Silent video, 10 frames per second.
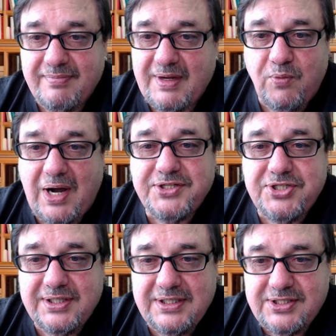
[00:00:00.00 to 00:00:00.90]

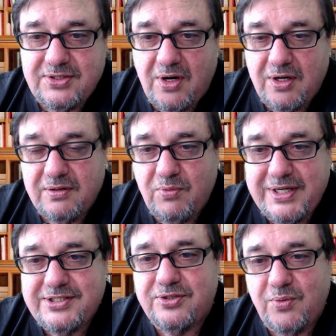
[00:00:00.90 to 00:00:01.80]
watching this dog
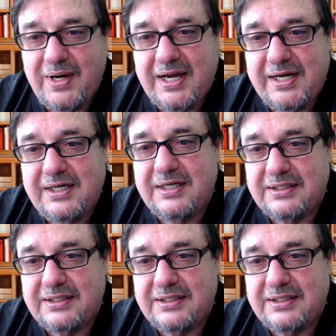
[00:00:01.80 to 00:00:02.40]
waste away